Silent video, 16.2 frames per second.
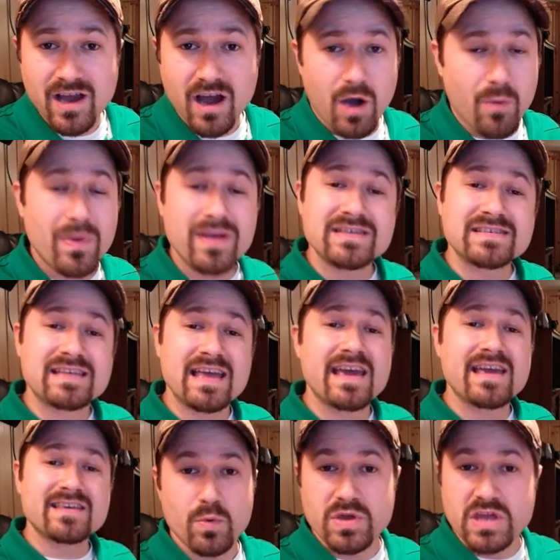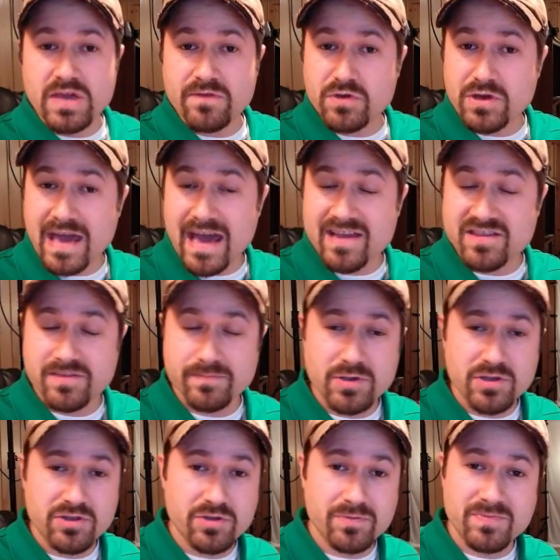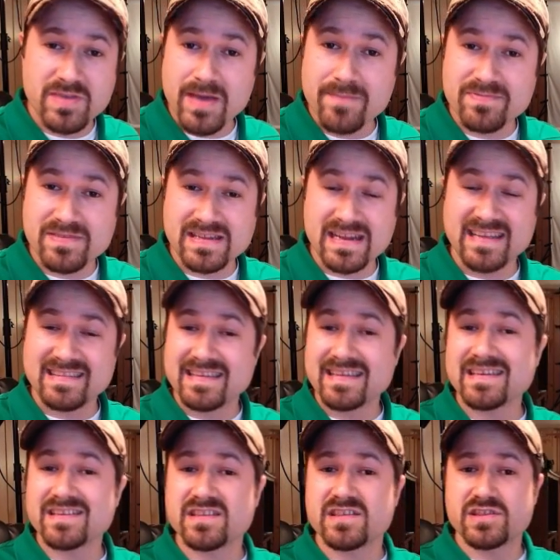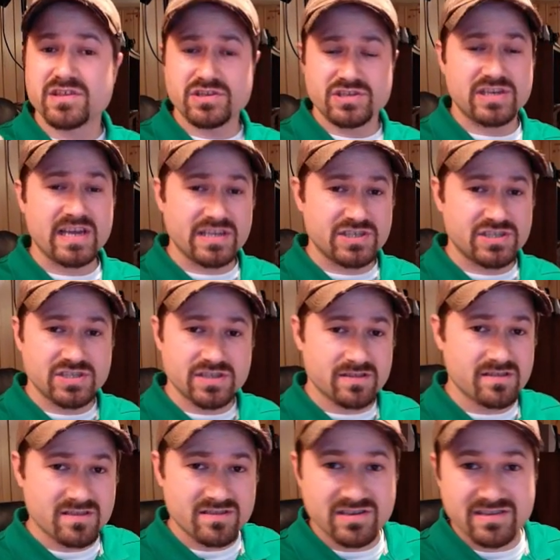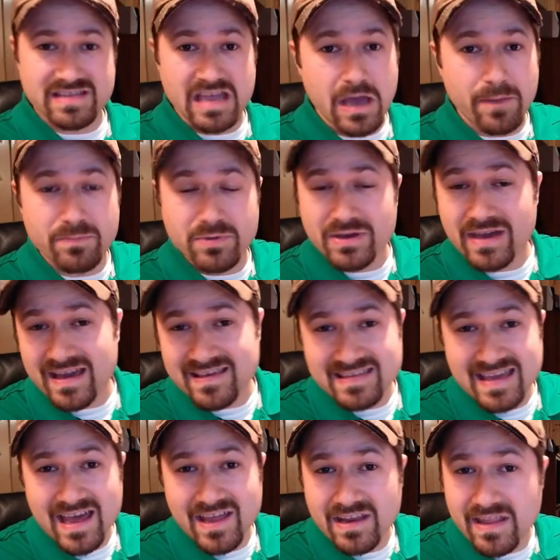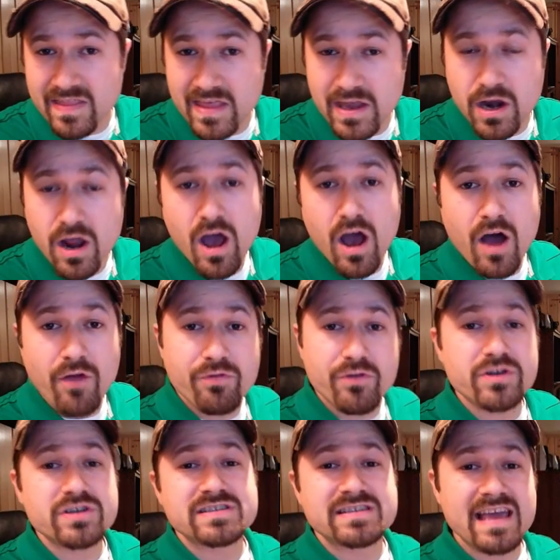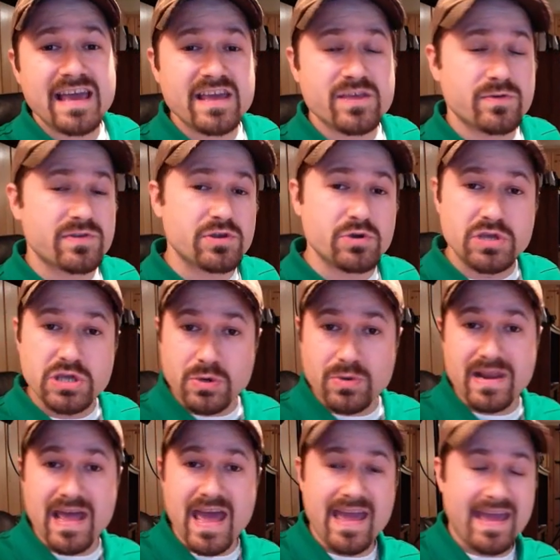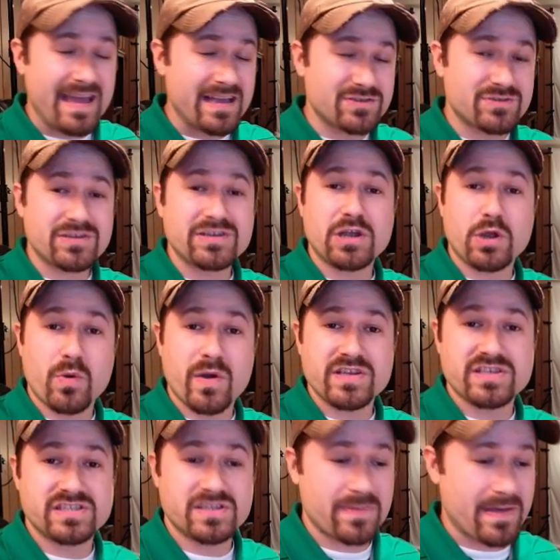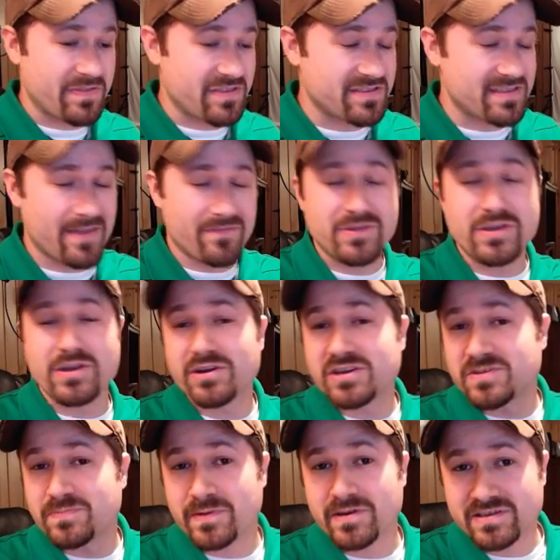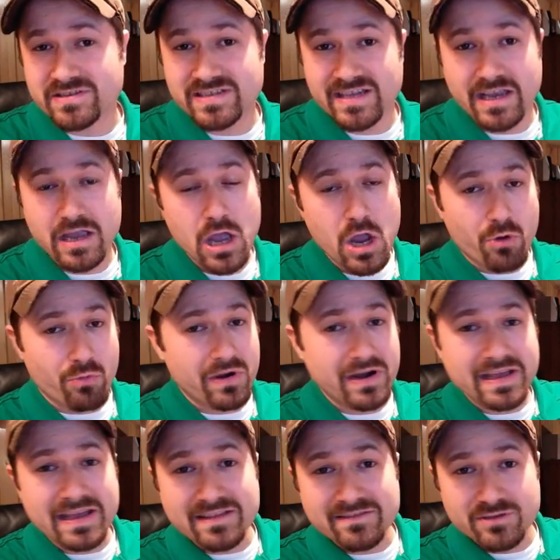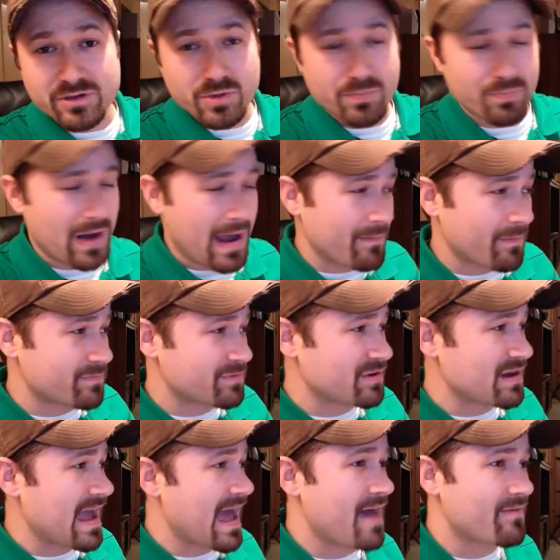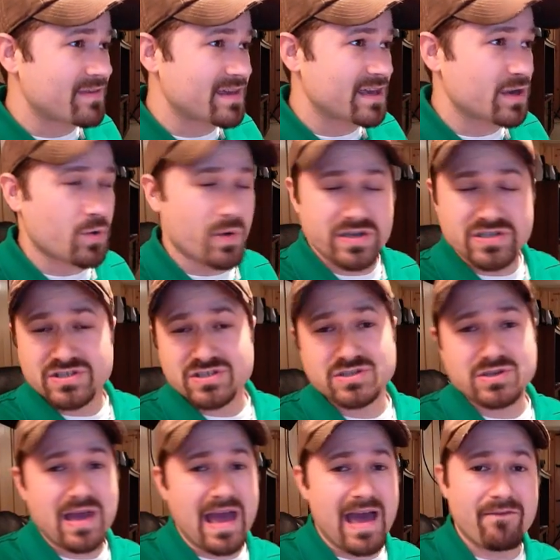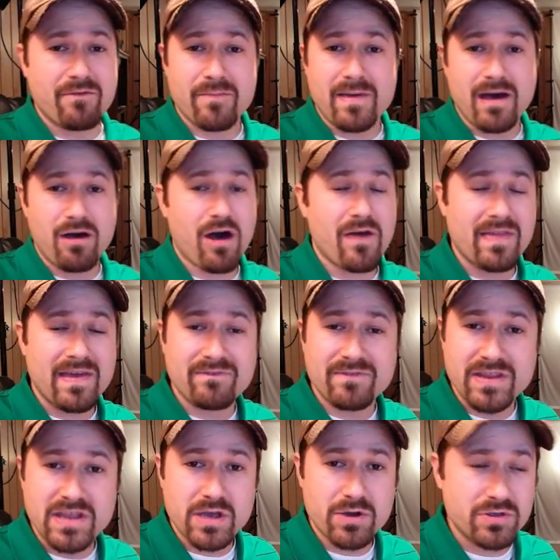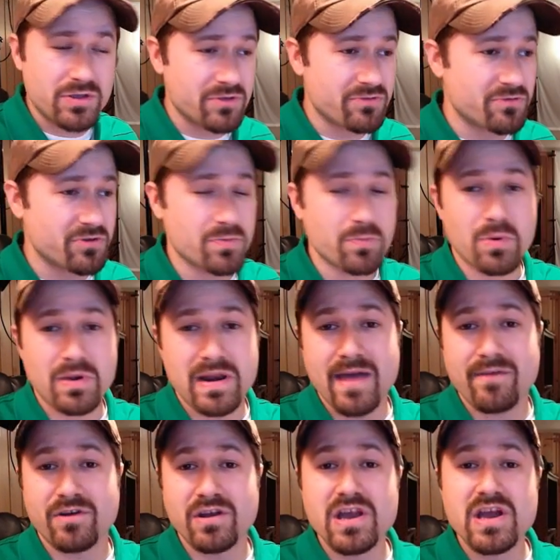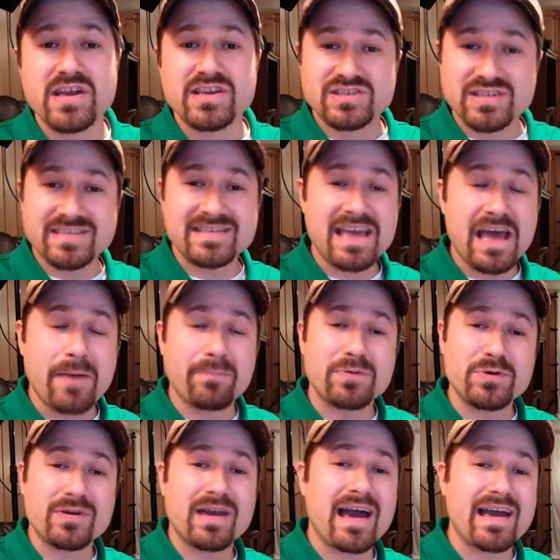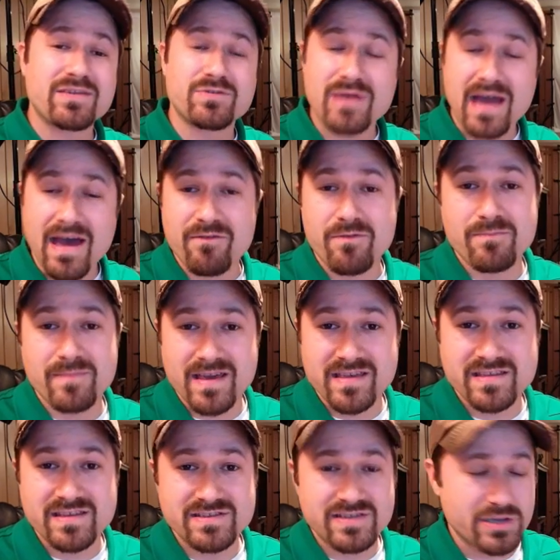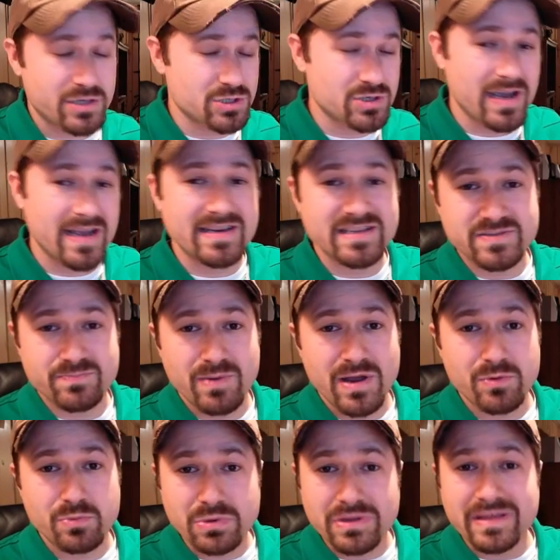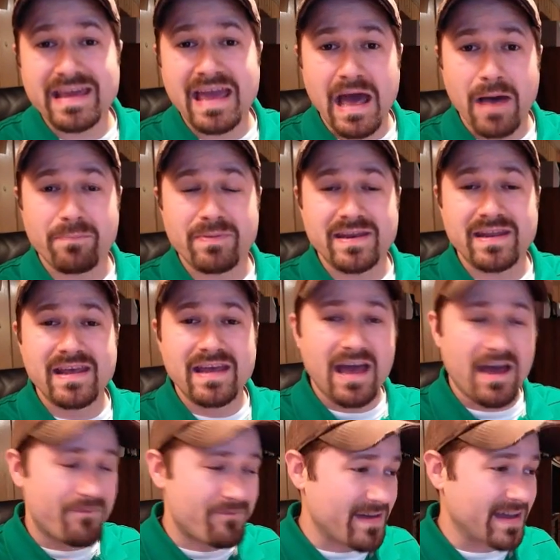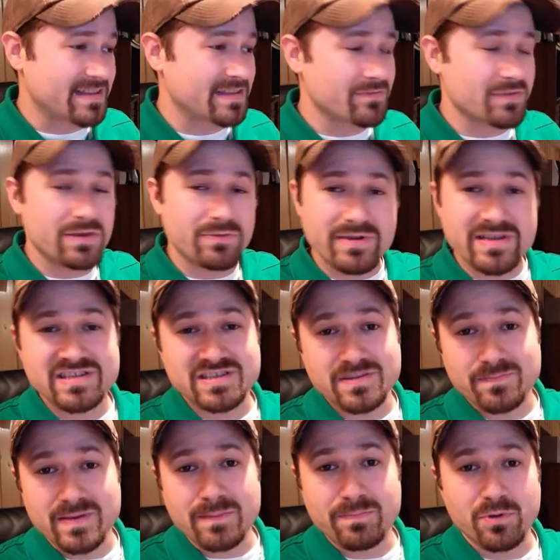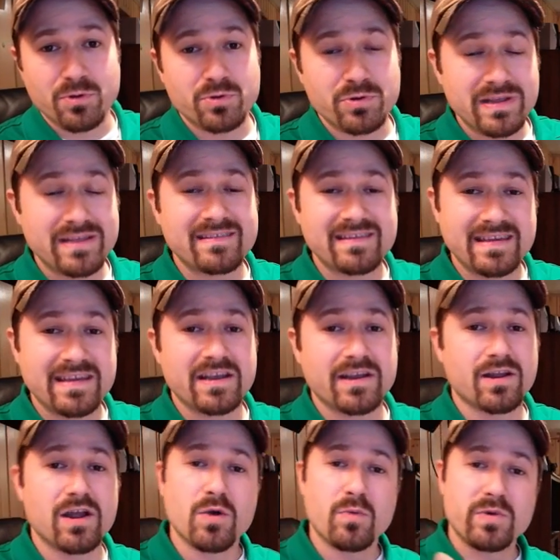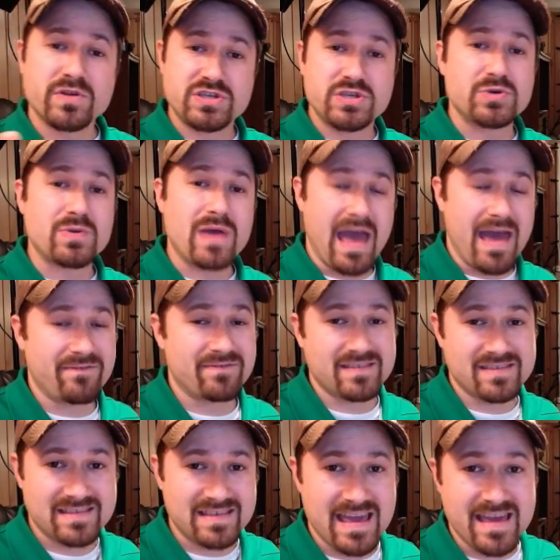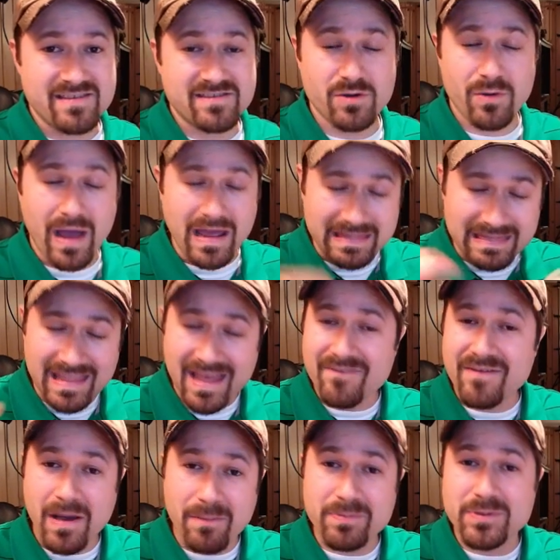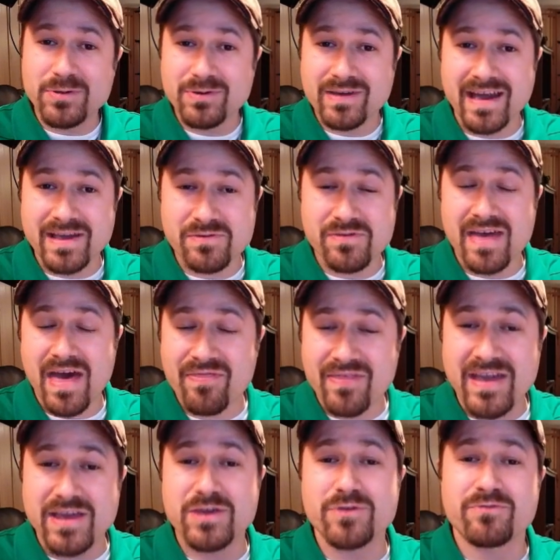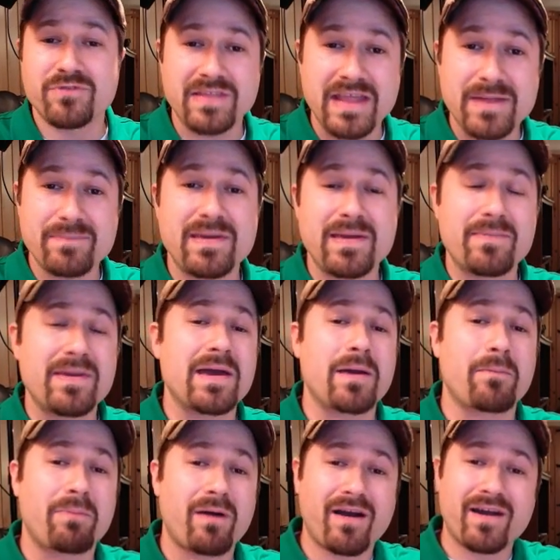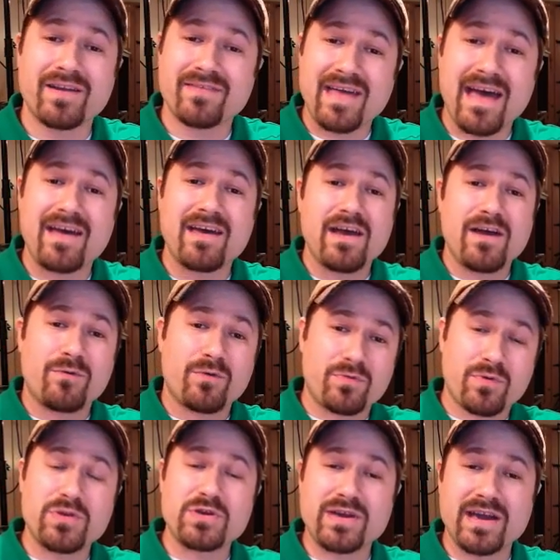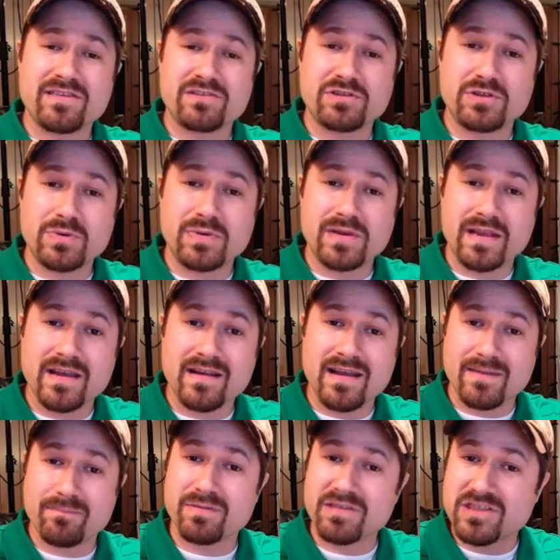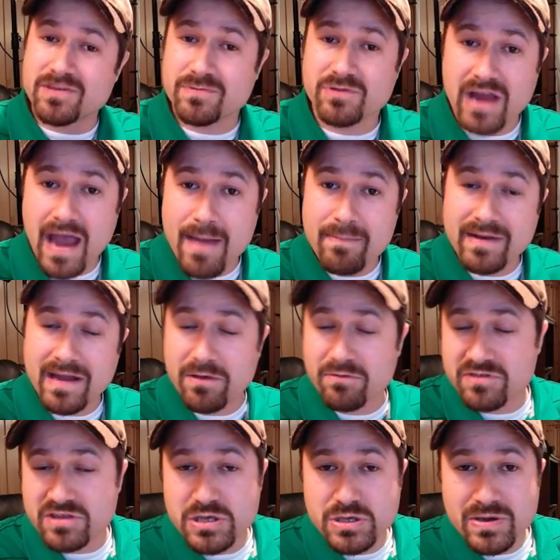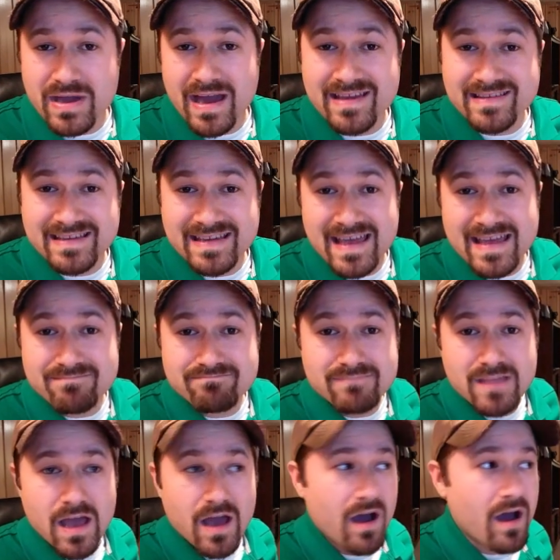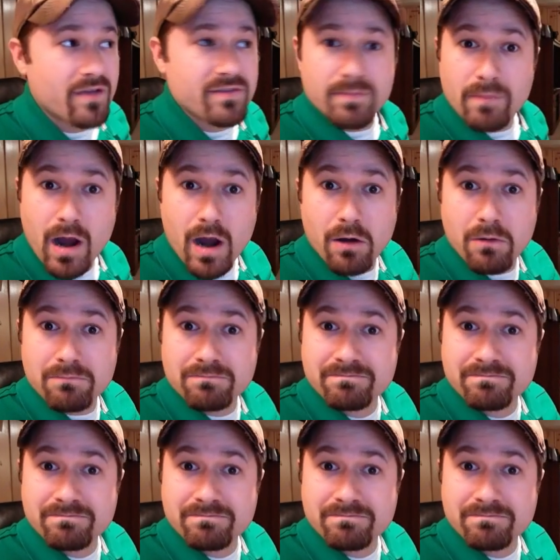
On Wednesdays, we give you guys some YouTube tips and ideas and suggestions just to help you guys out. And then on Thursdays, we do Q&A, answering your questions about the stuff that you're experiencing, running into, problems you're having, questions you have about online video, YouTube, whatever, just to help you guys who have a message that you're trying to spread, really help it effectively reach the people who need to hear what you have to say. So I love helping you guys with that. Thank you for letting me be a part of that with what you guys are doing here. And please subscribe, and I will see you guys again tomorrow.